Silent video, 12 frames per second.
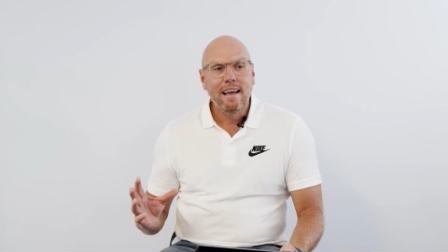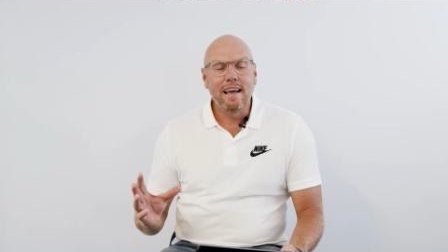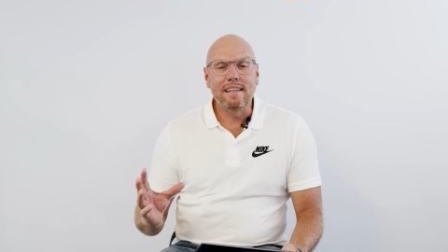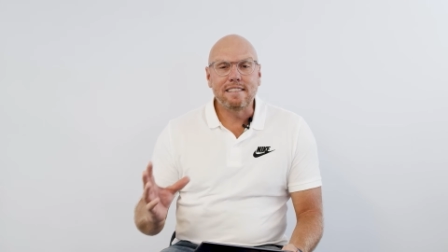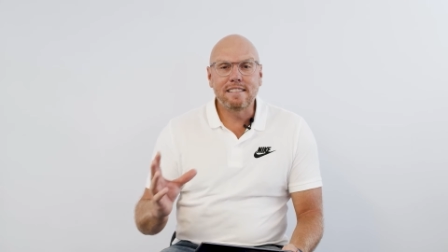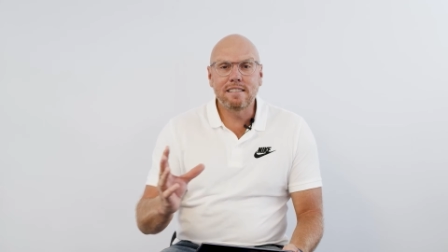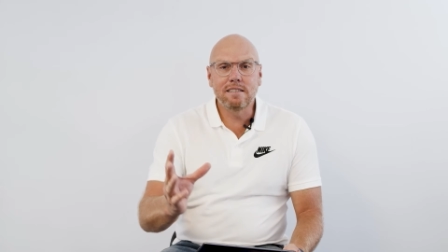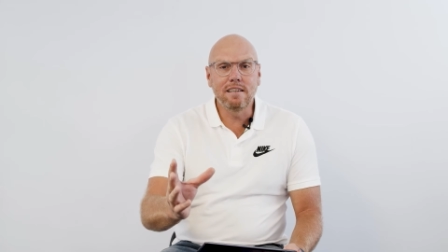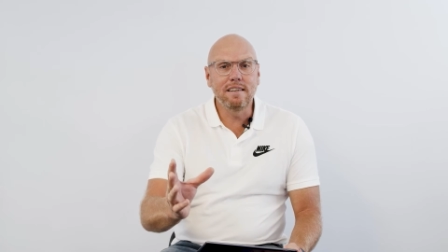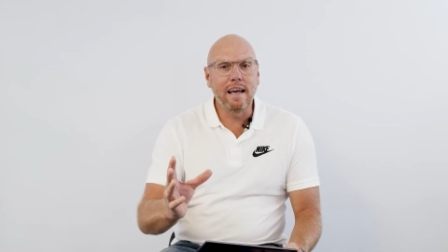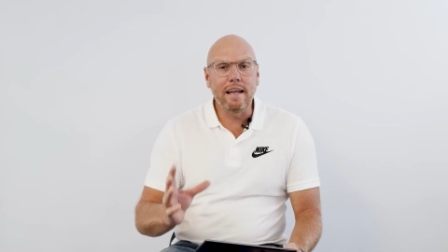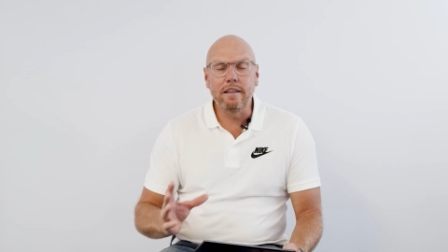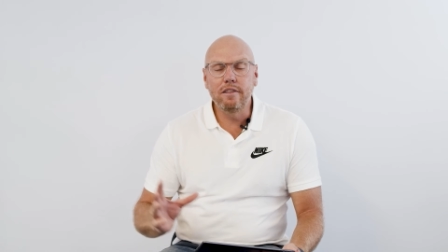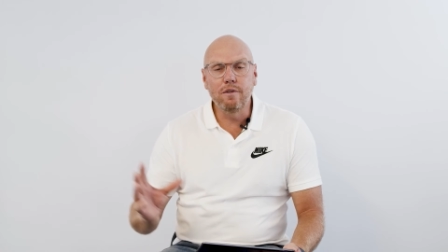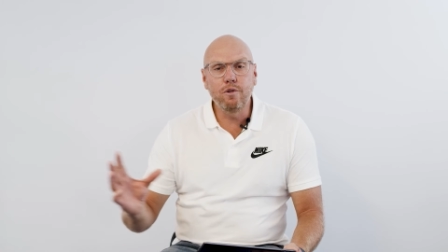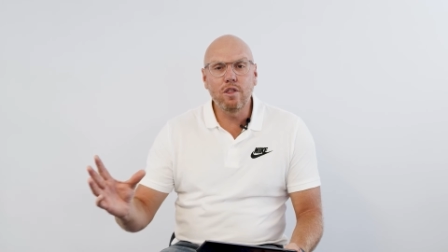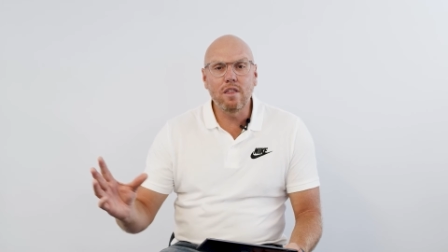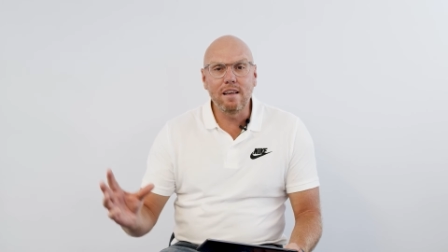and sin and
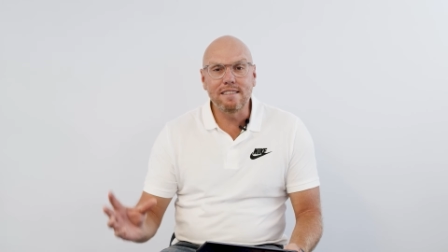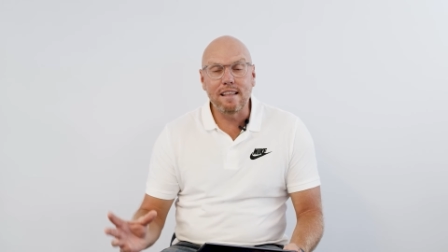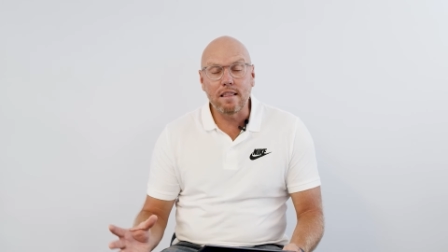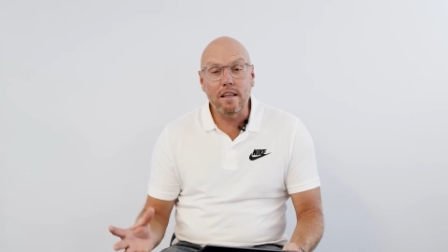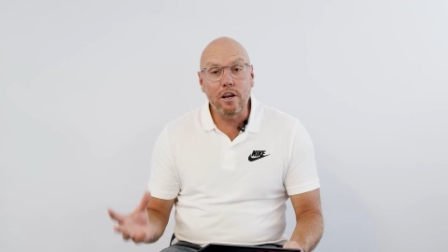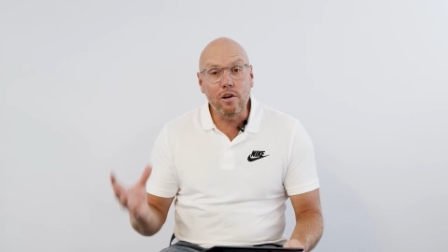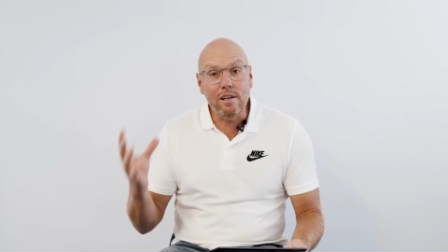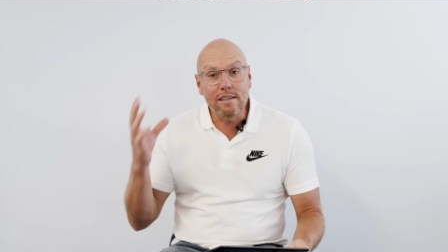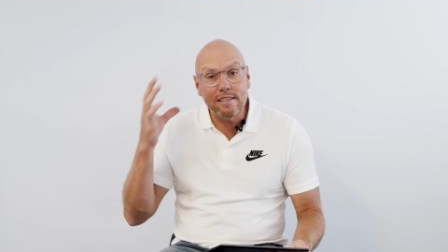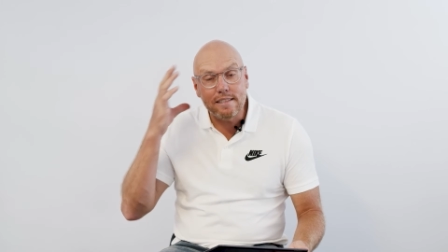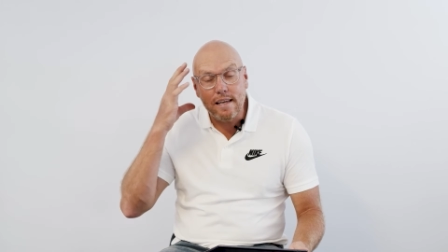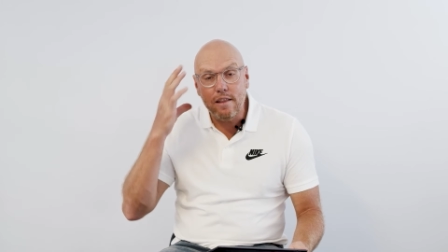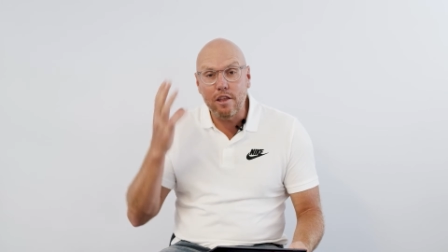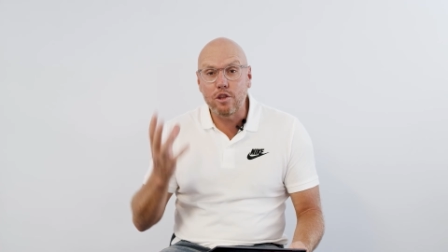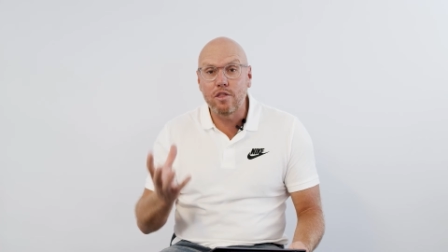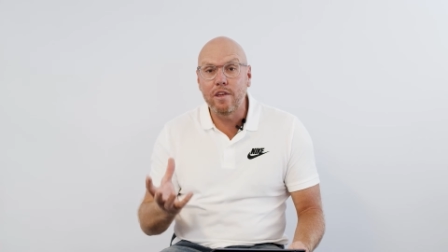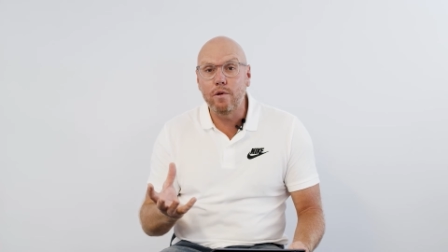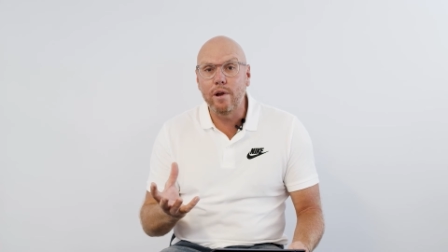different things that they don't understand
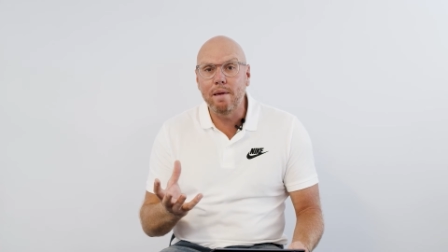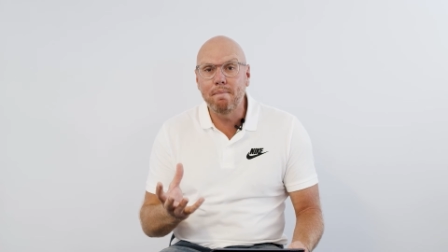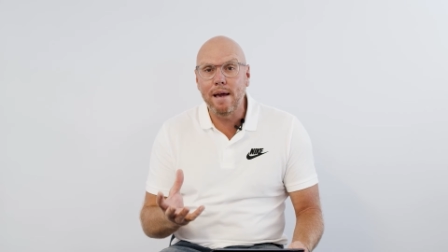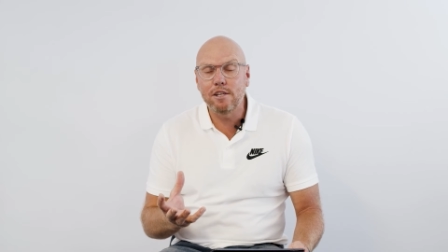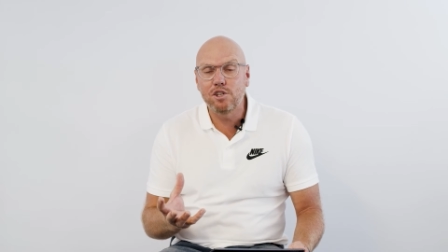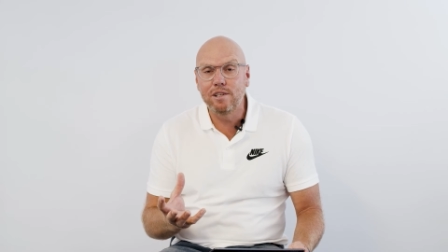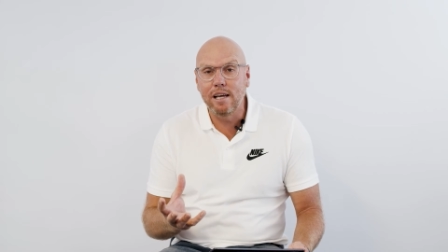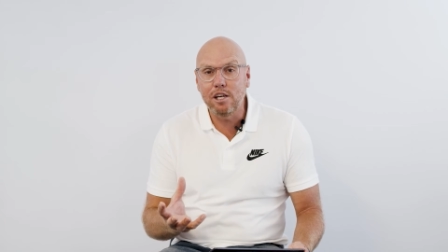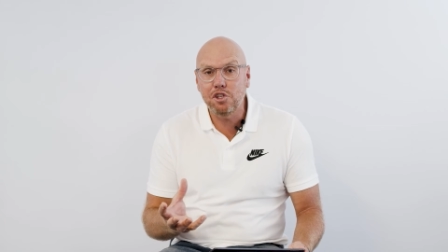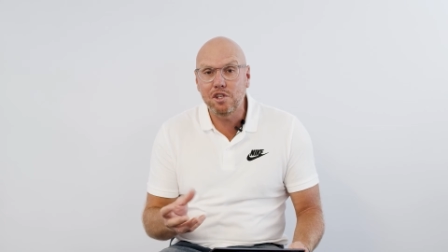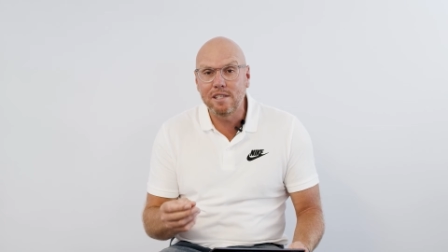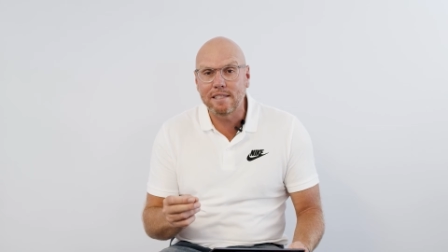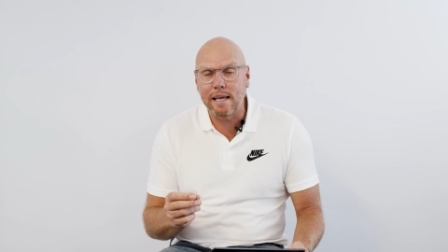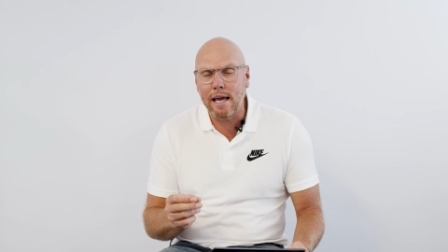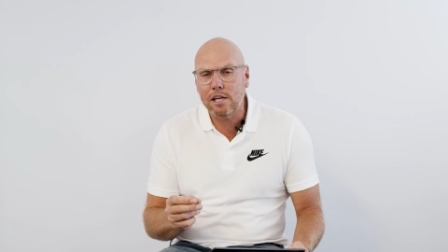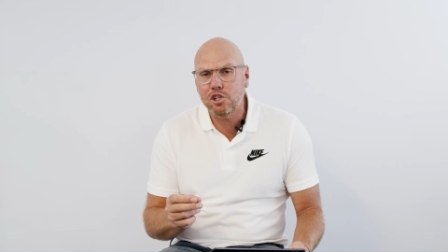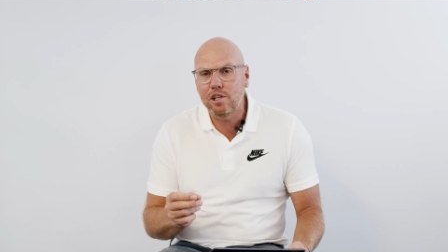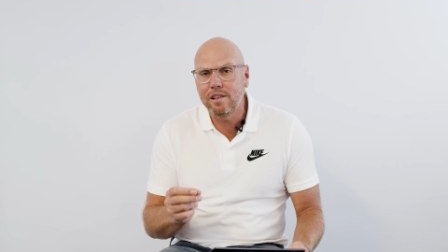that their imagination is
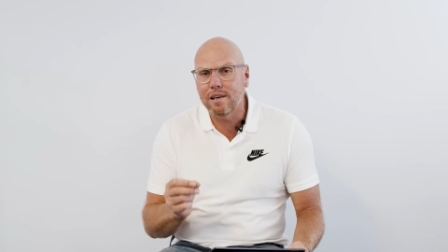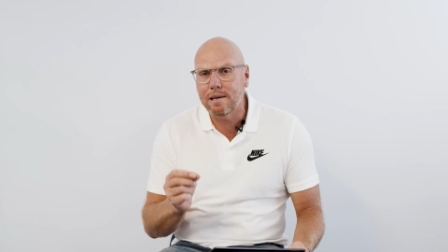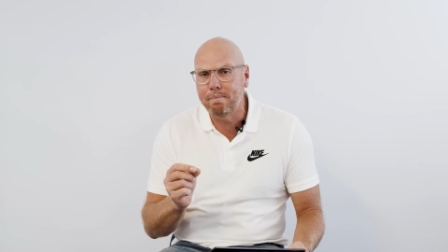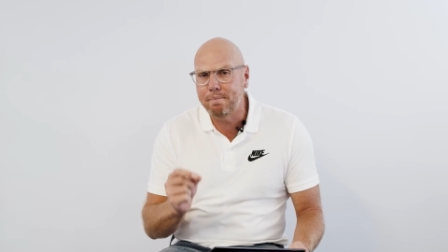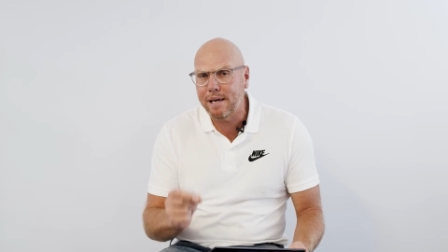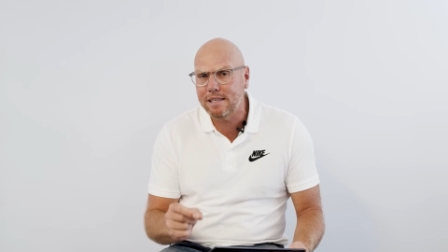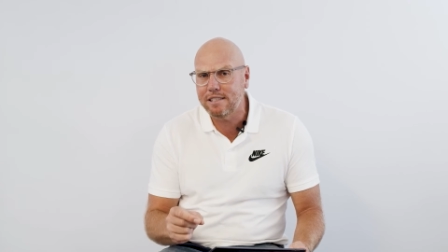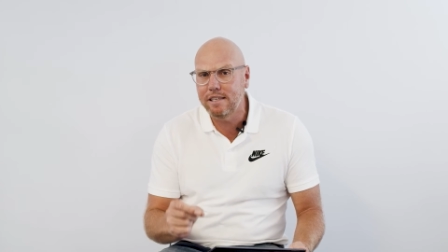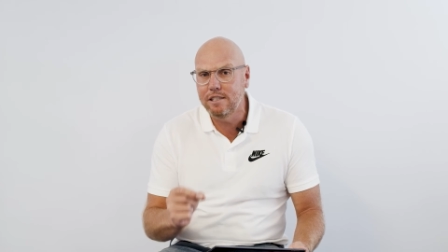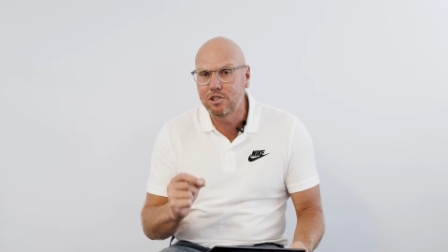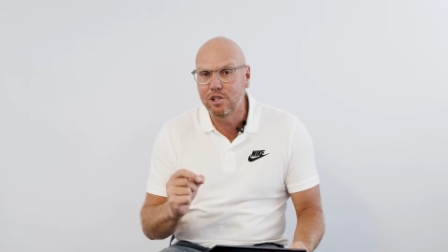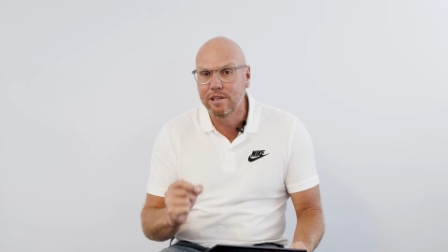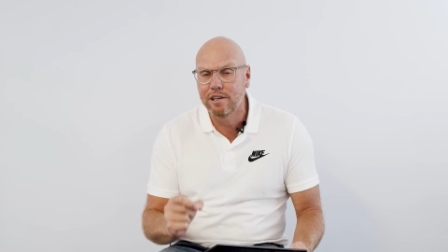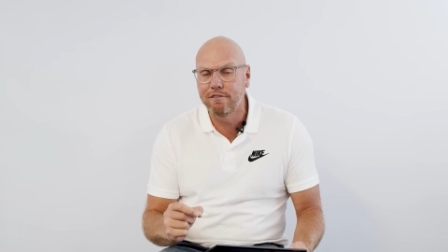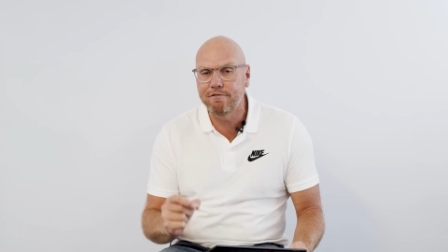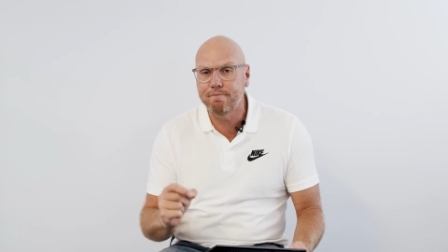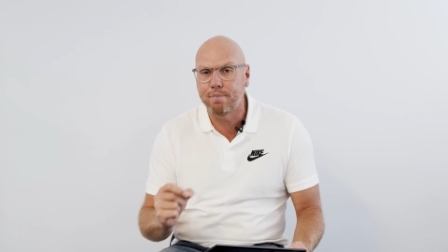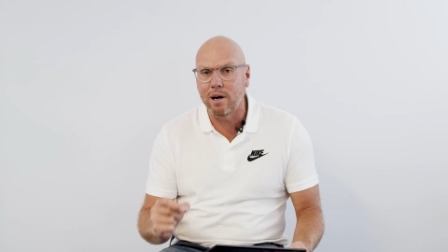actually the capacity to
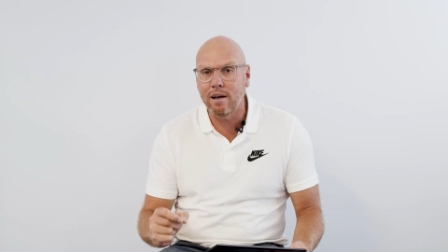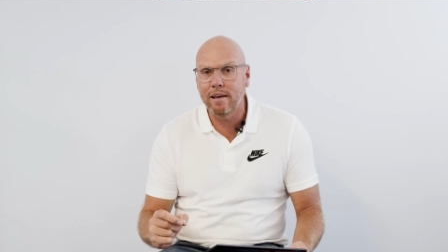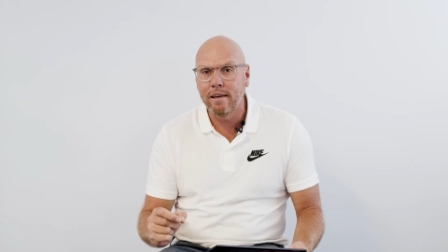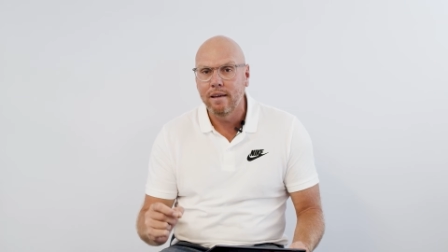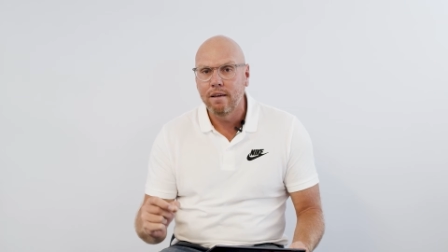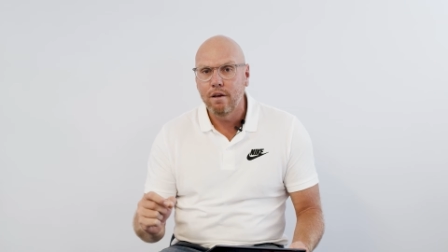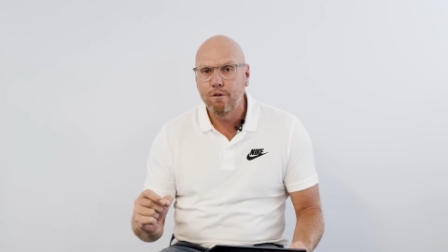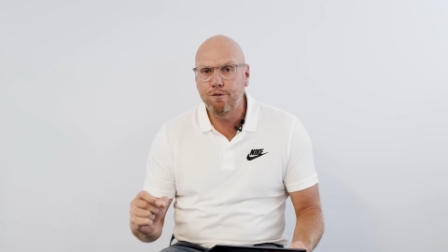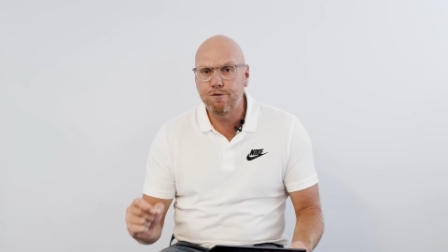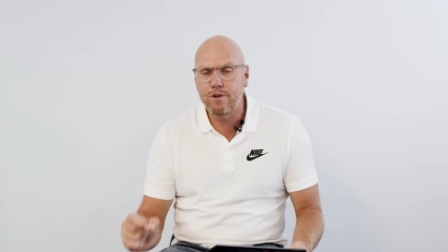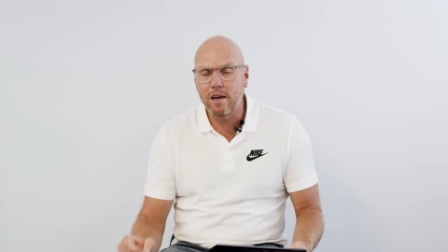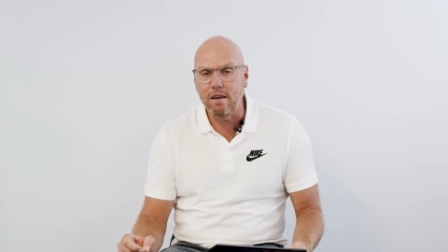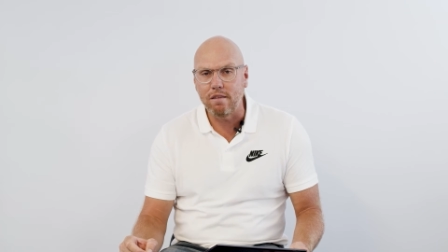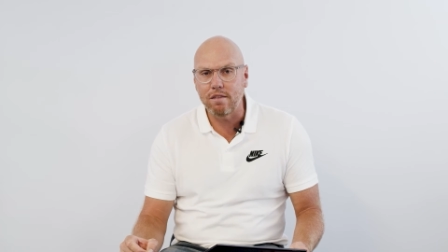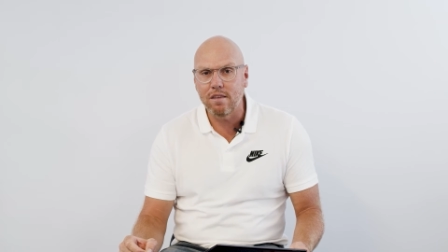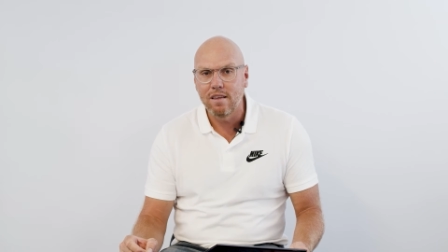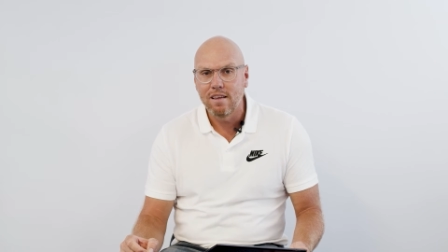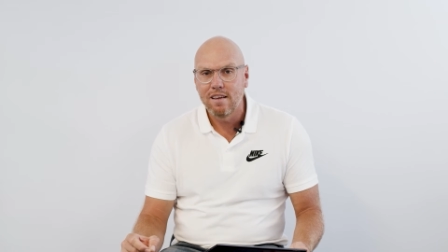live by faith,